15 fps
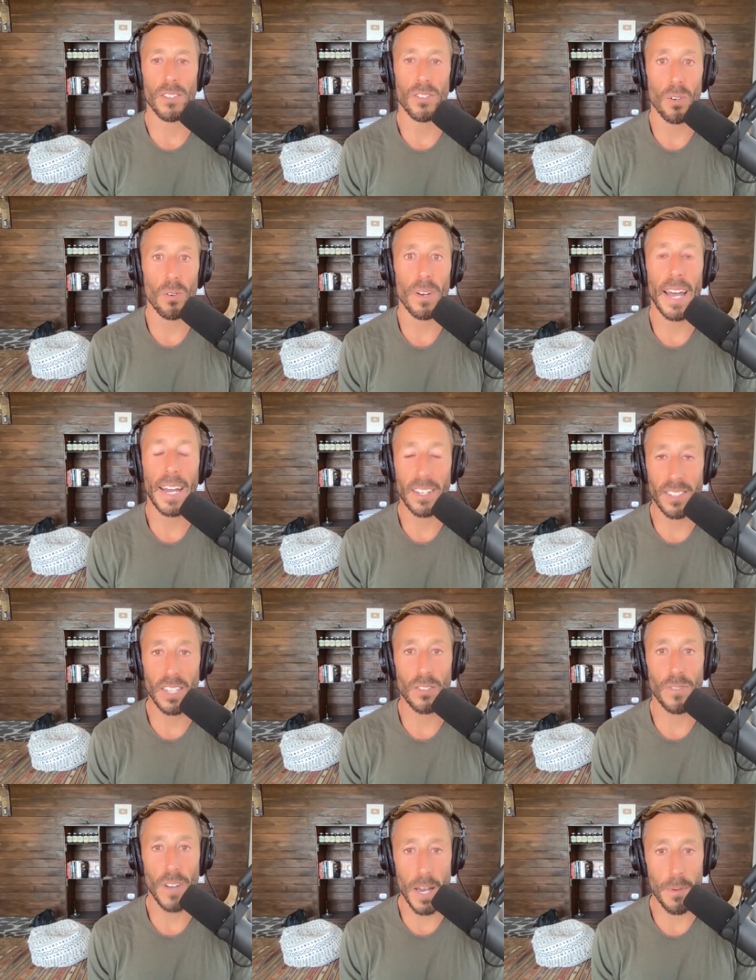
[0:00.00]
So,
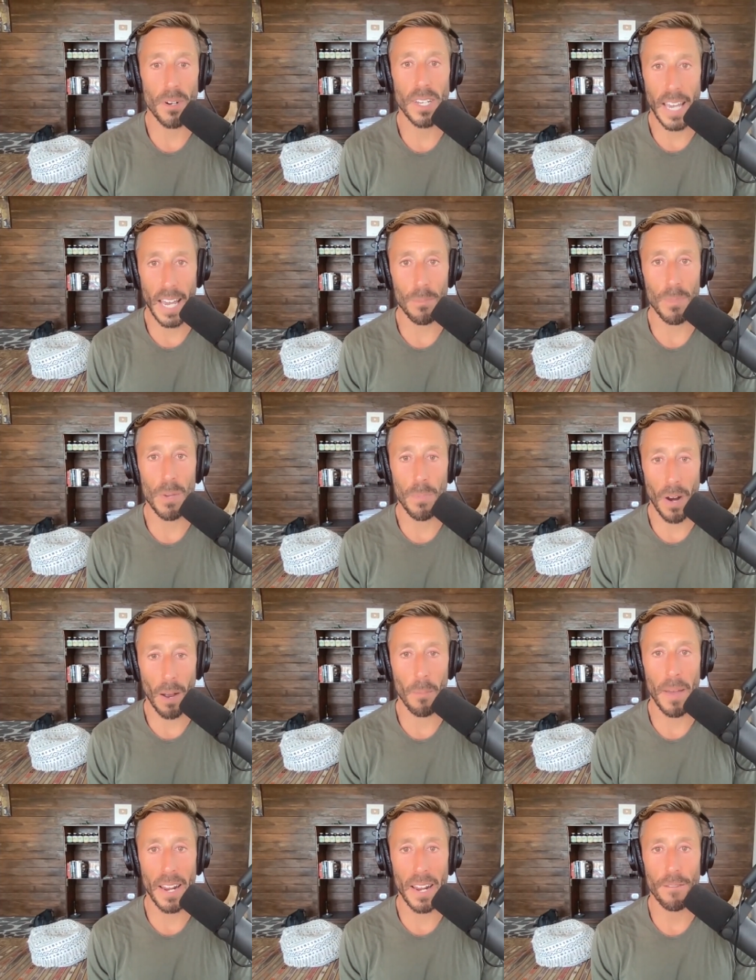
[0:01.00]
excess fiber can be
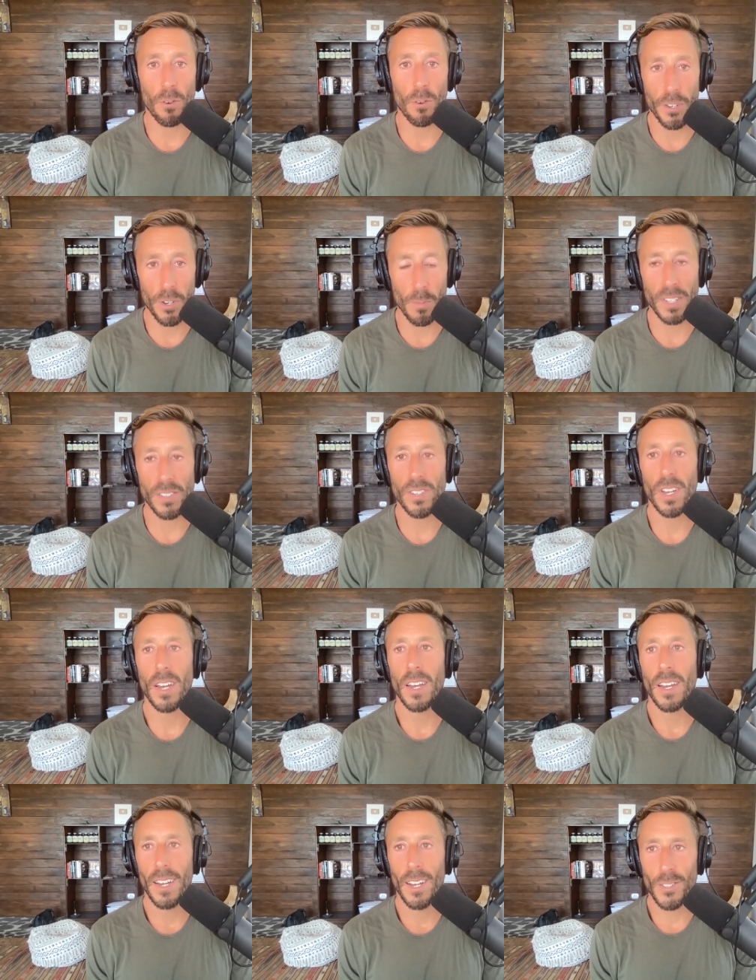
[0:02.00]
problematic for humans,
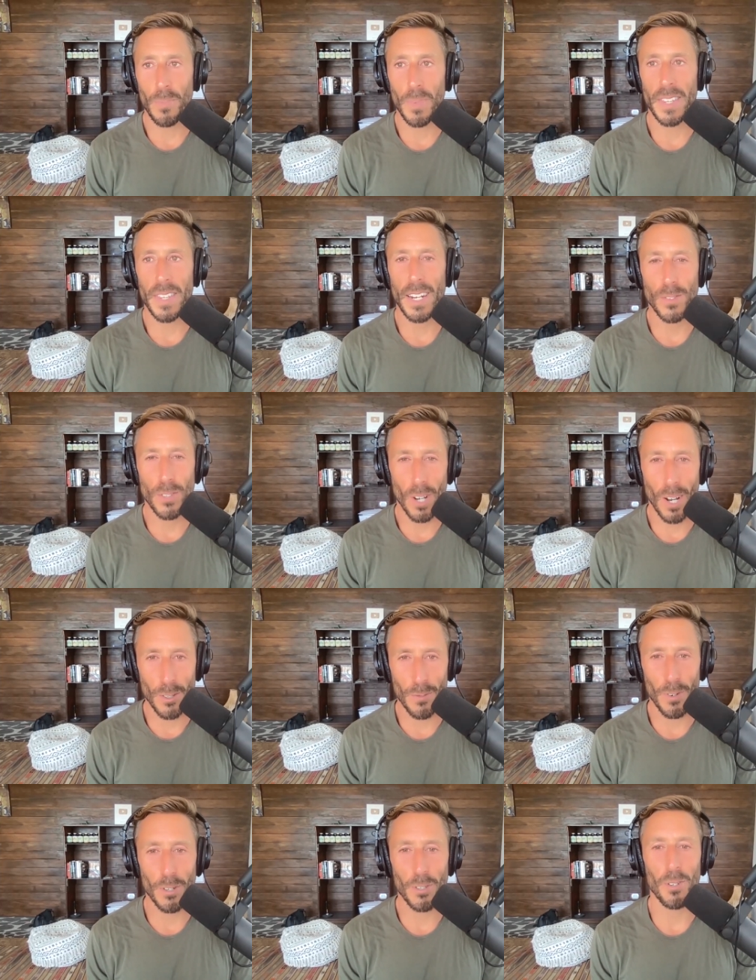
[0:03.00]
something that is
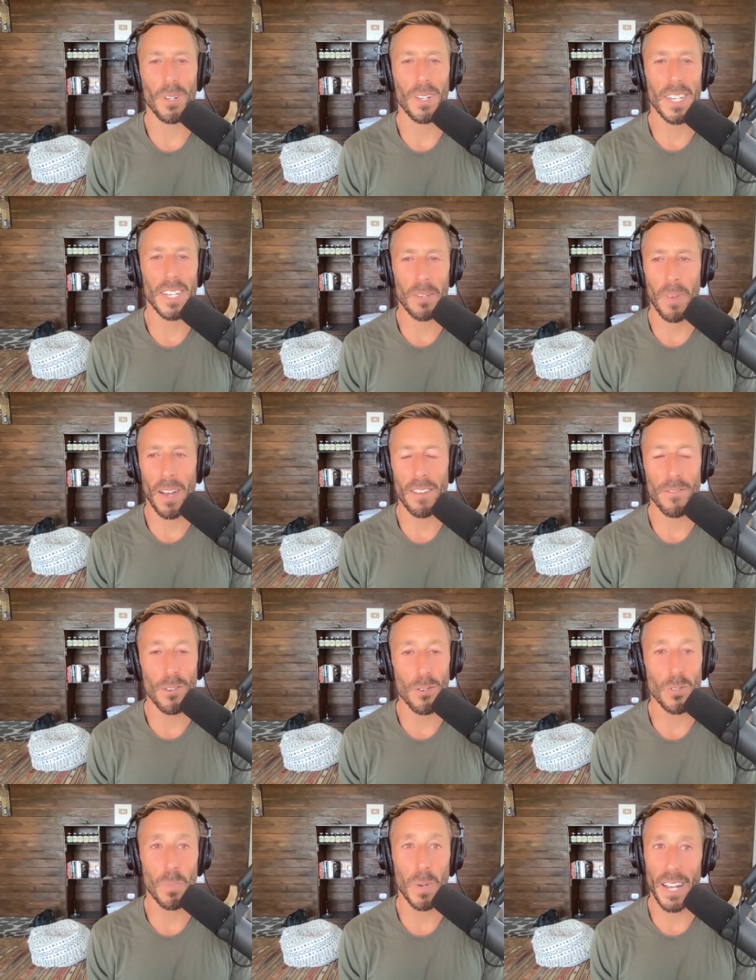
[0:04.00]
controversial in my
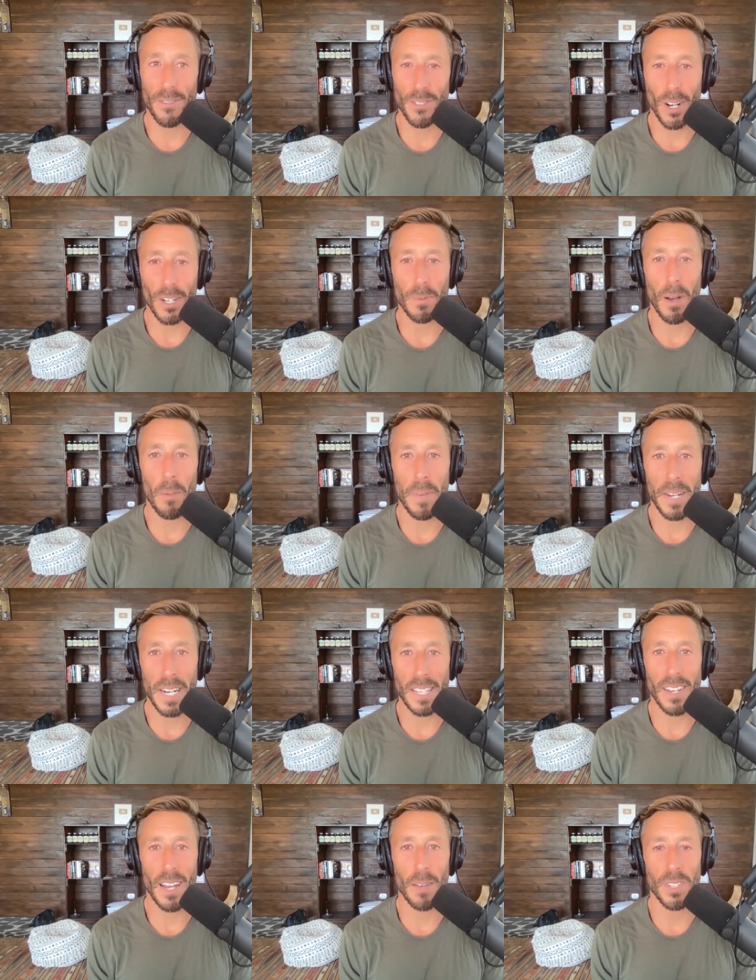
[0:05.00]
views, but I have talked about many
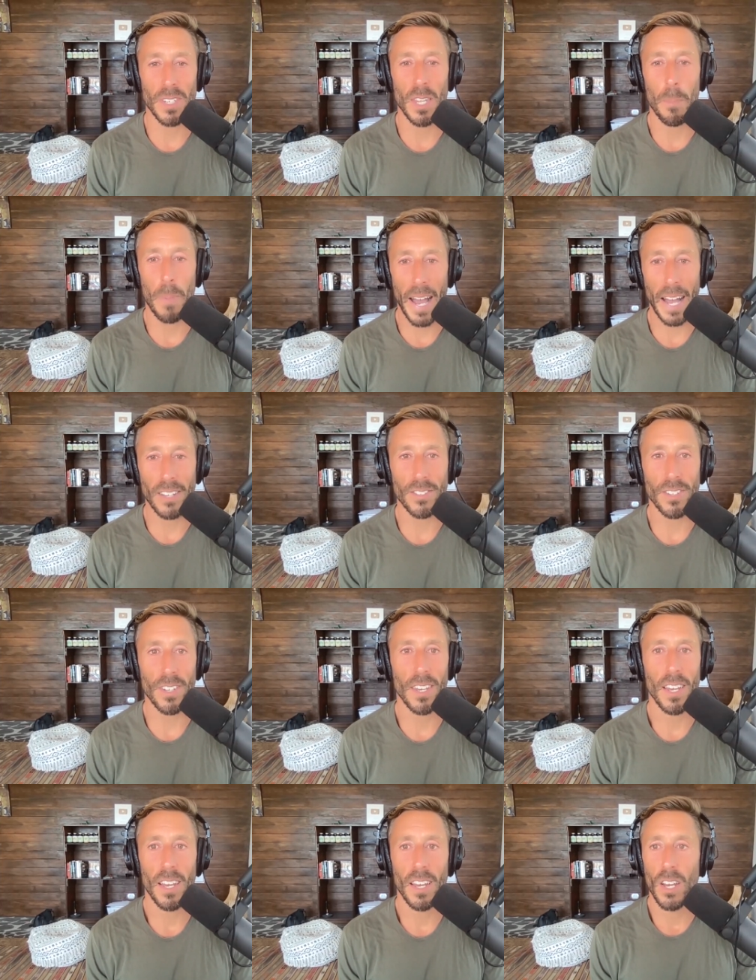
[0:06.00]
times in the past.
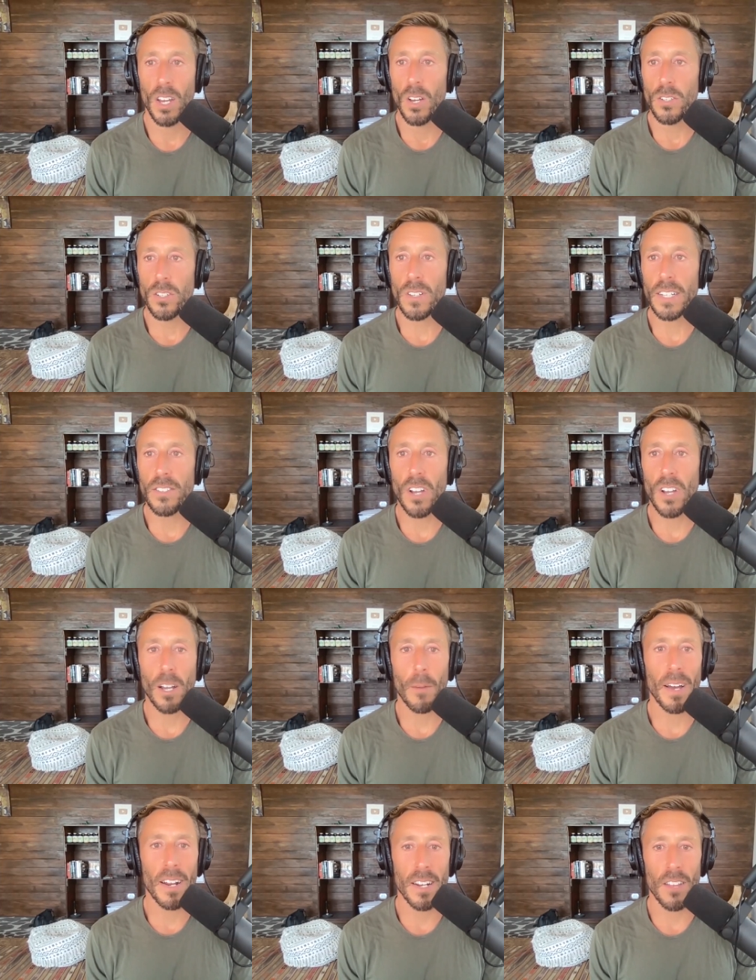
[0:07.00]
So, let's talk
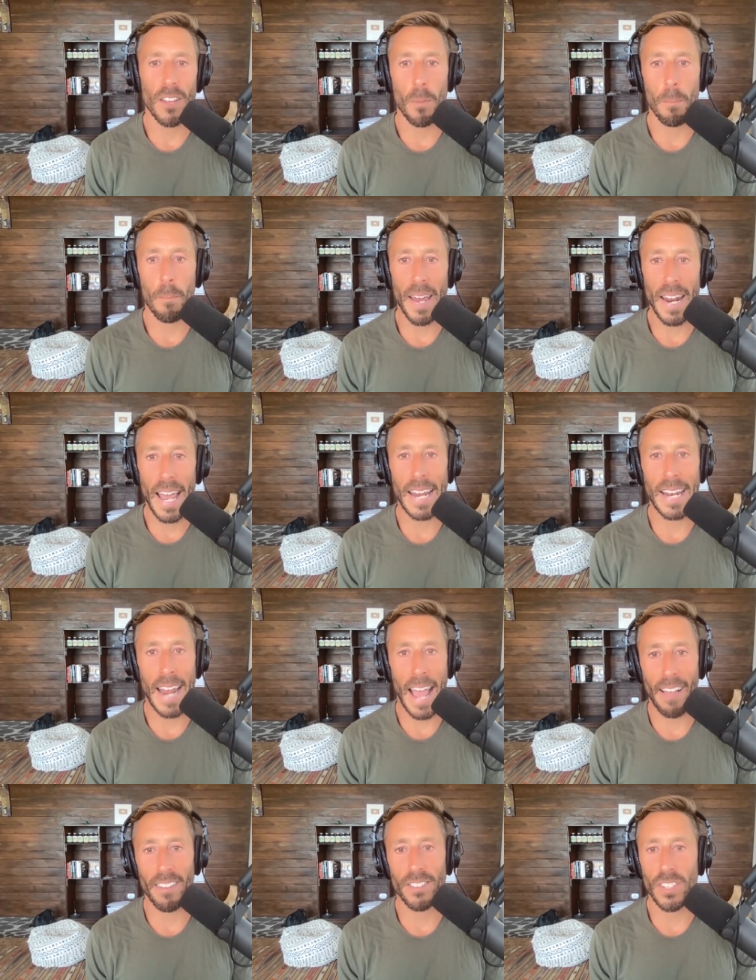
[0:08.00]
about another meta
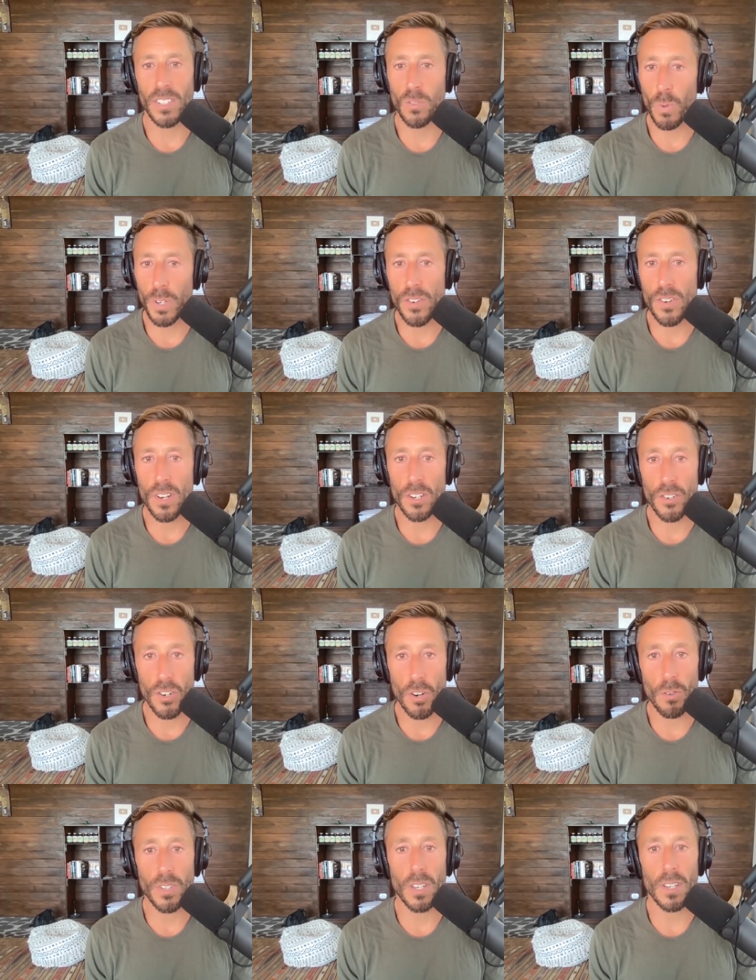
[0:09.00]
analysis, which
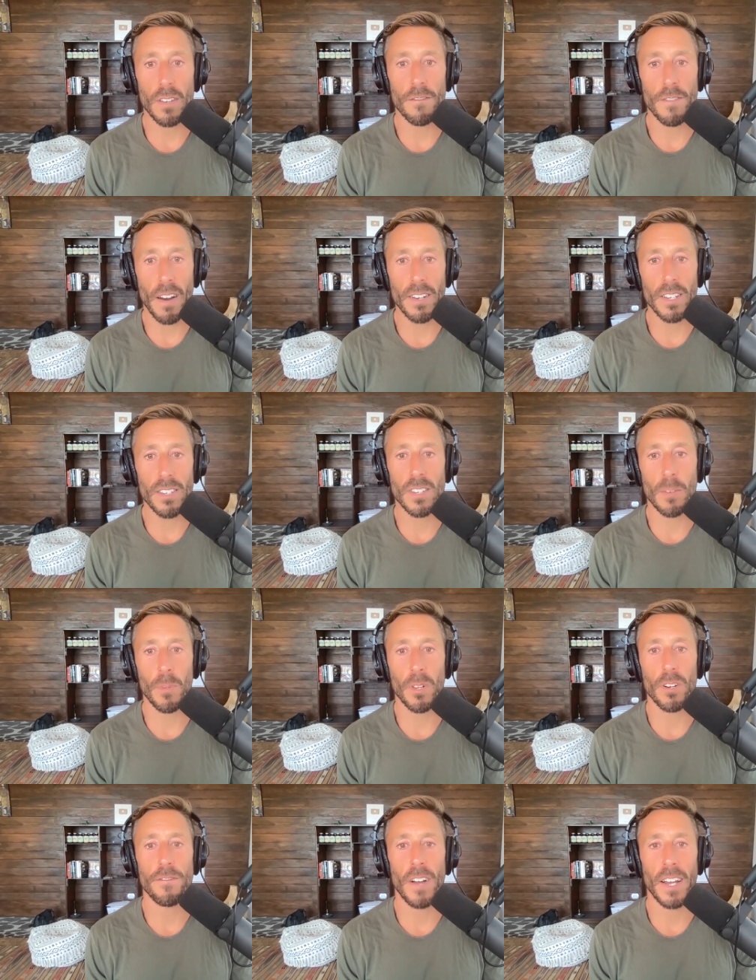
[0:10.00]
shows very
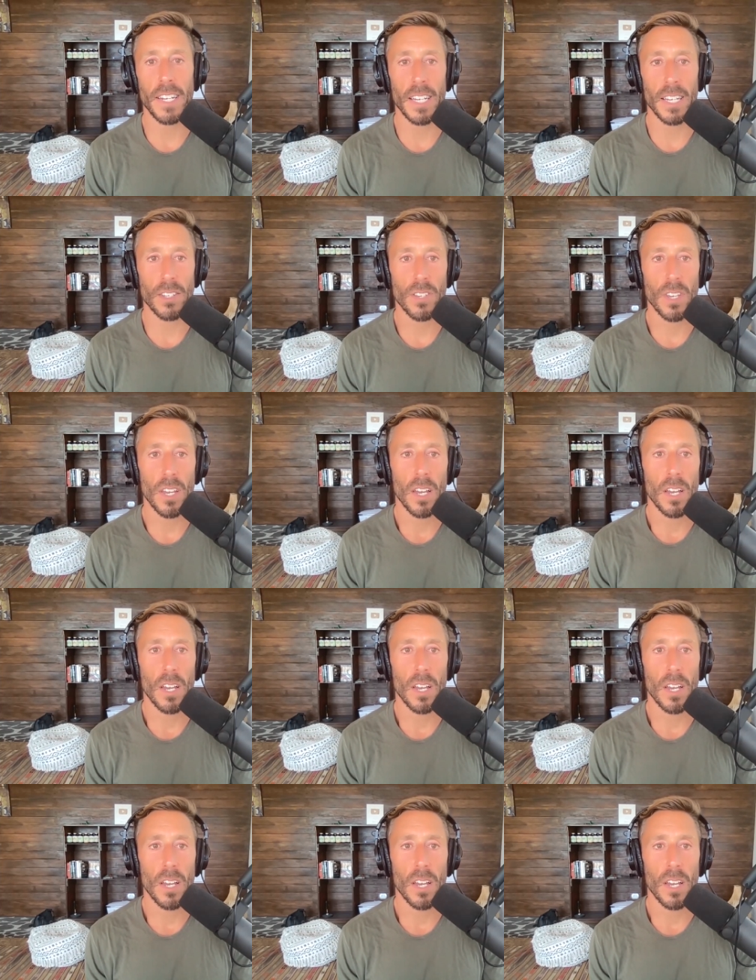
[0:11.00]
similar findings.